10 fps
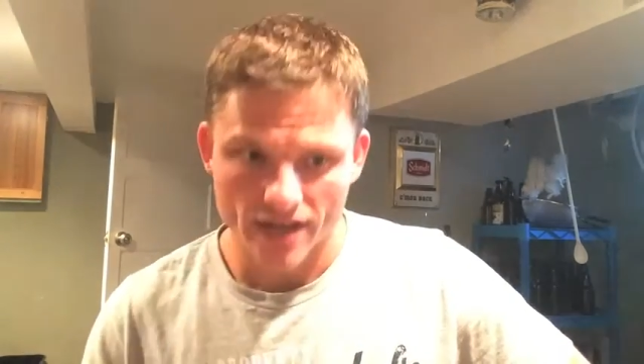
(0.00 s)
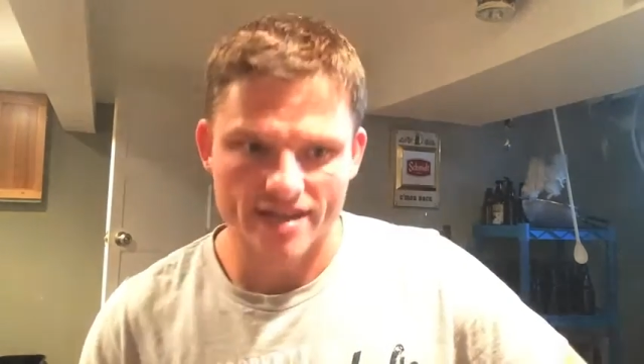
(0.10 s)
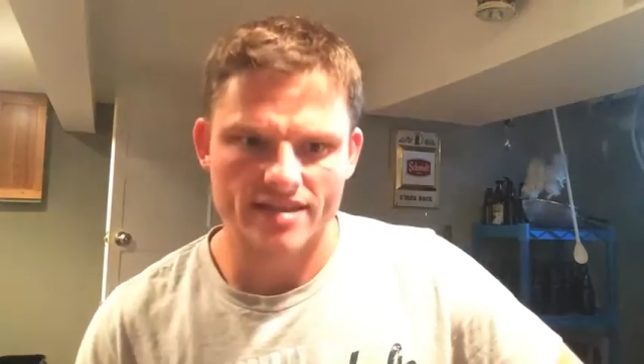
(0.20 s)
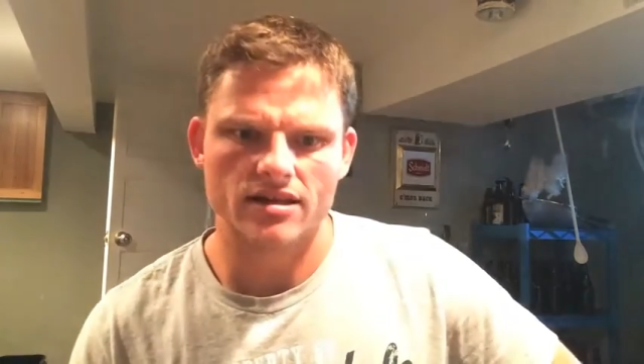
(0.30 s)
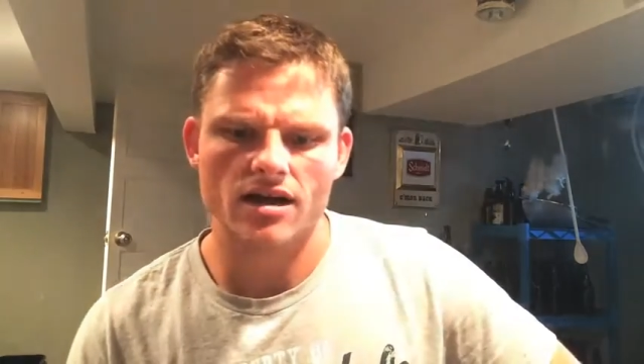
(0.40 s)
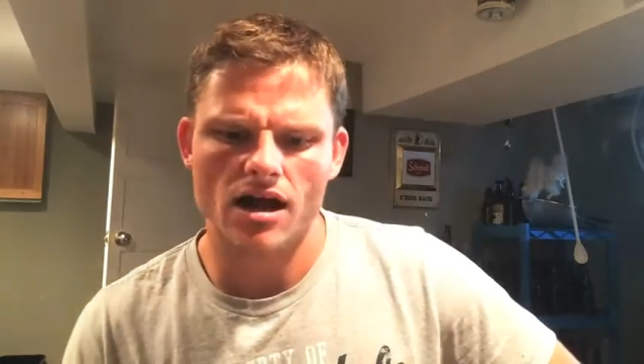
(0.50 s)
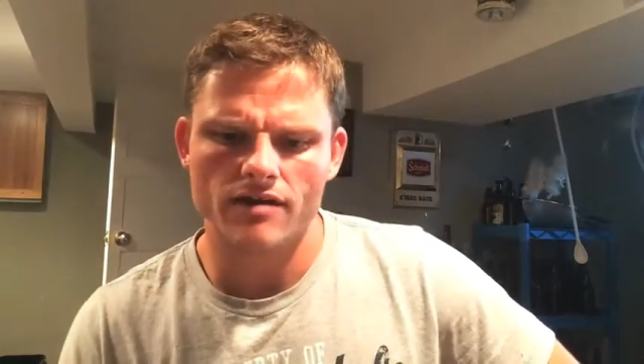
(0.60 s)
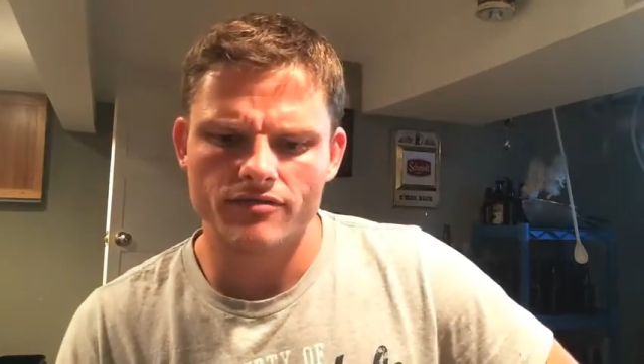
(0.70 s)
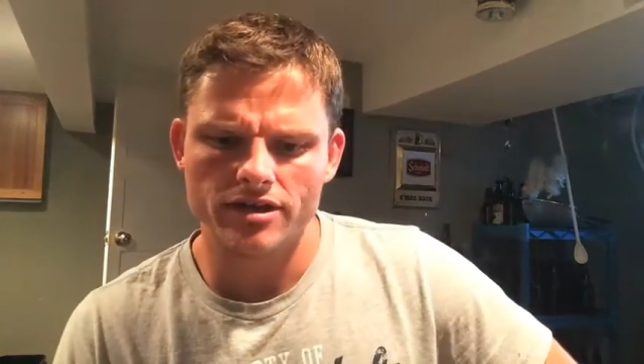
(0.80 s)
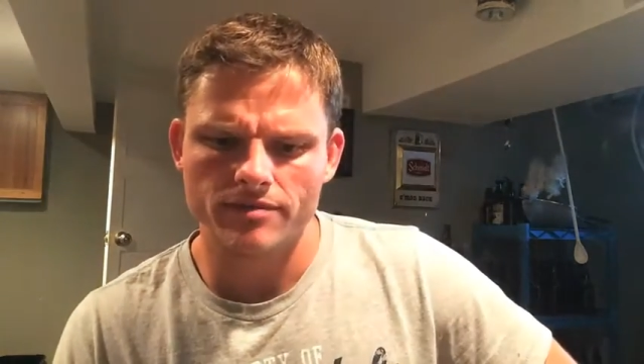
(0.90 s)
I get the
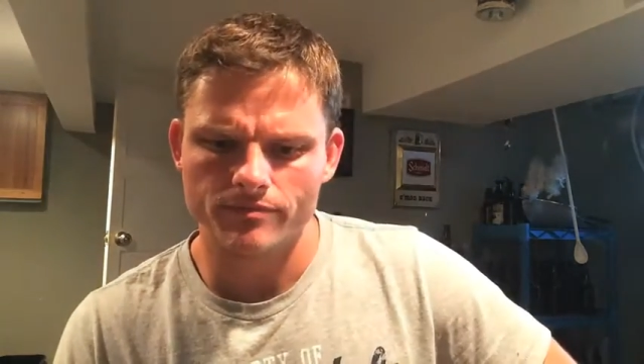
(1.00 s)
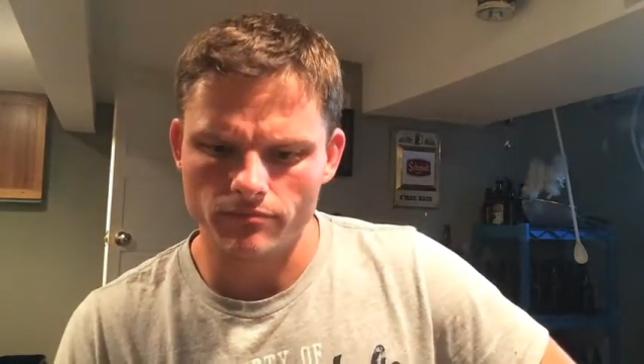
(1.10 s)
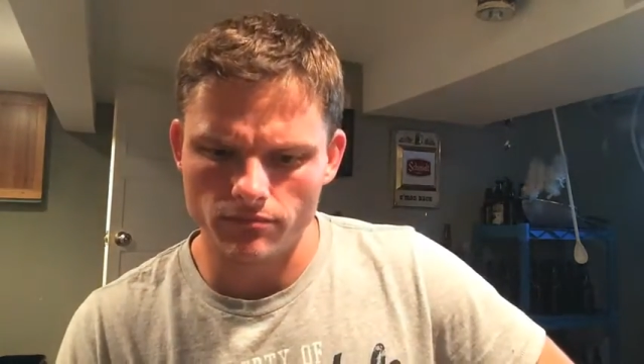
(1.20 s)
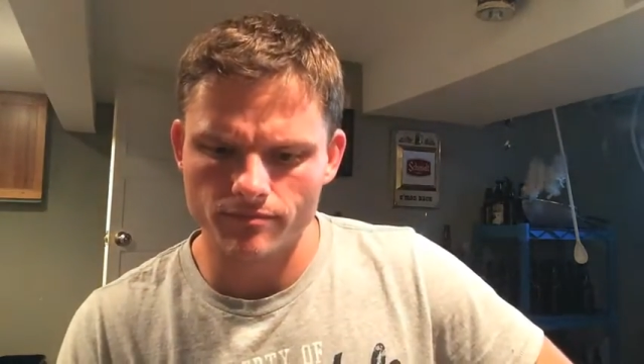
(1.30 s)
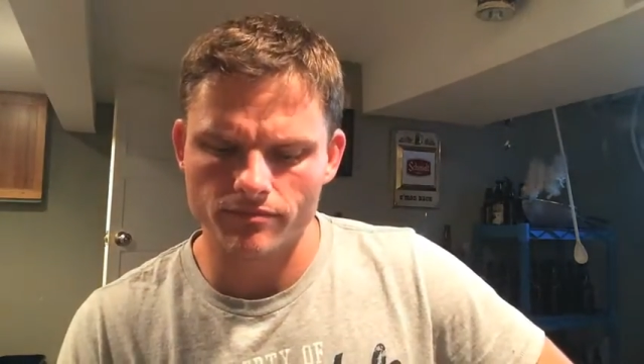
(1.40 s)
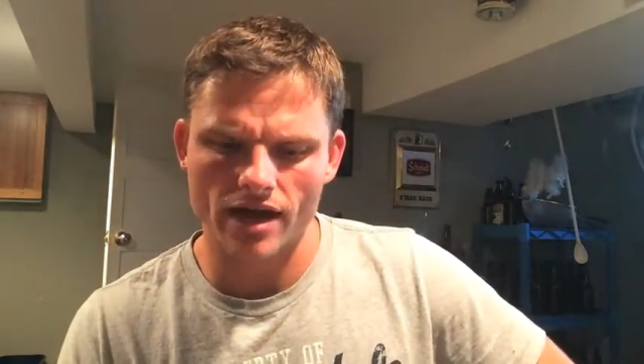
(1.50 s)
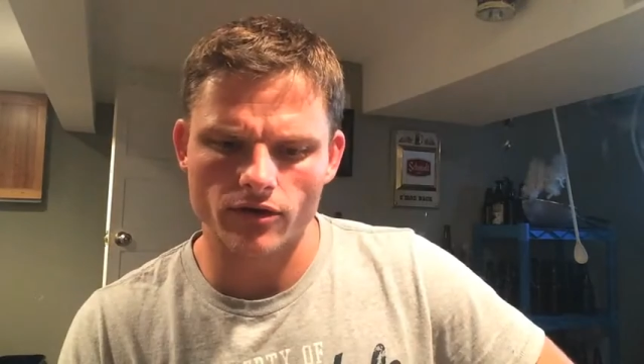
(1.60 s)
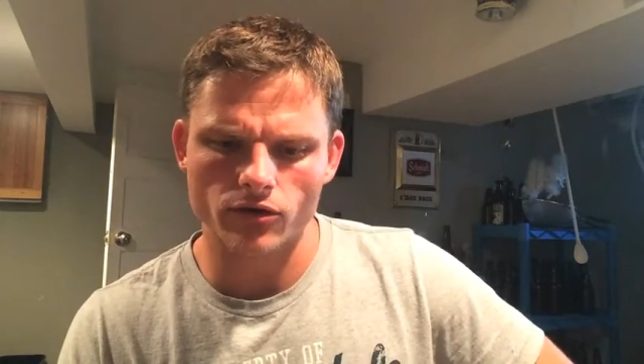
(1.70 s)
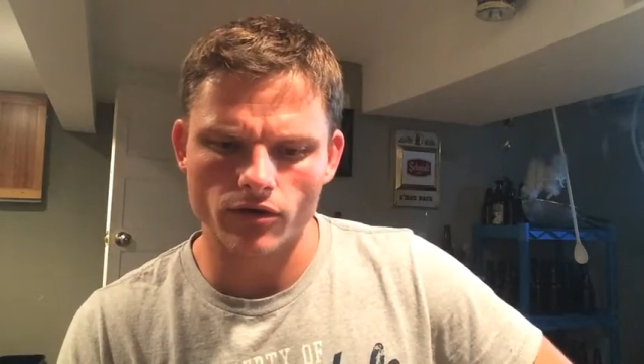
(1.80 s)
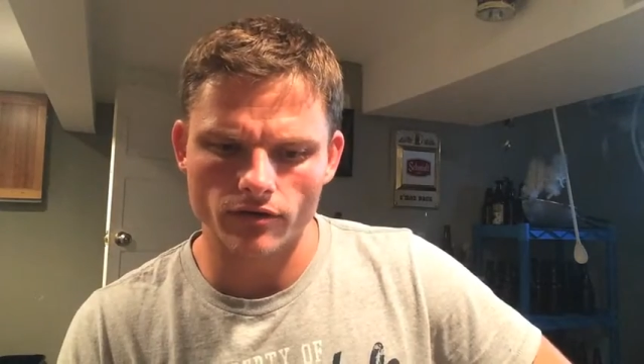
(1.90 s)
coffee. I
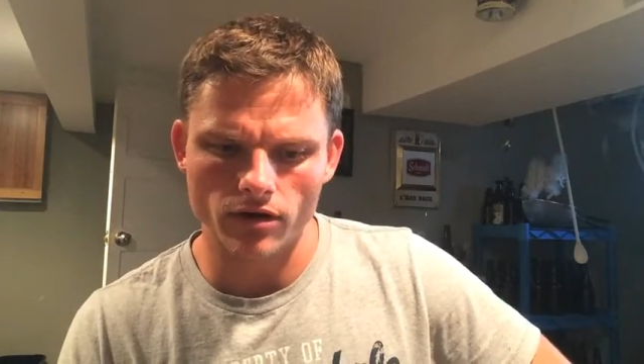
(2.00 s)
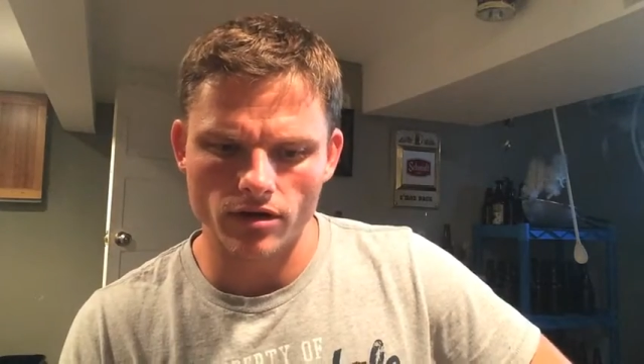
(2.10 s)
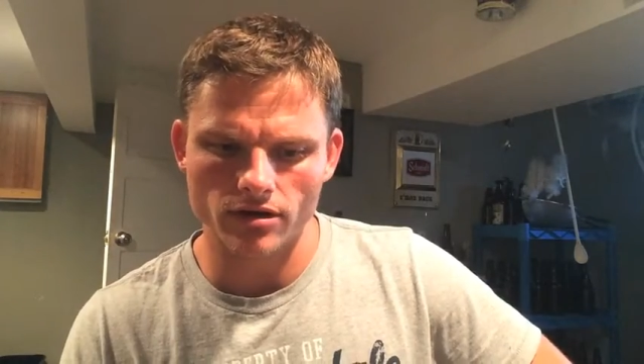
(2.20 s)
don't know